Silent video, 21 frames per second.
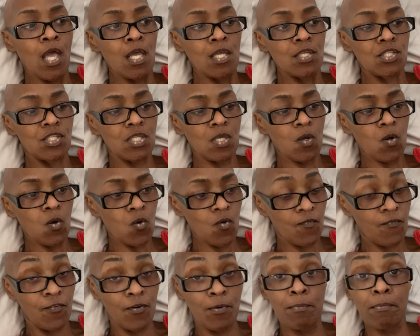So
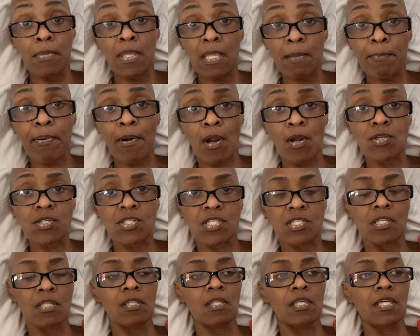for me
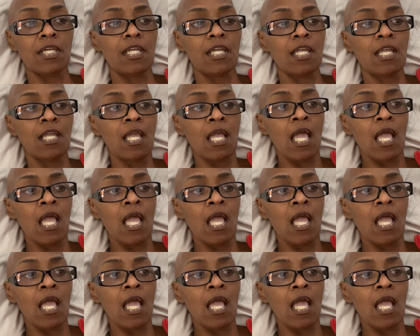personally,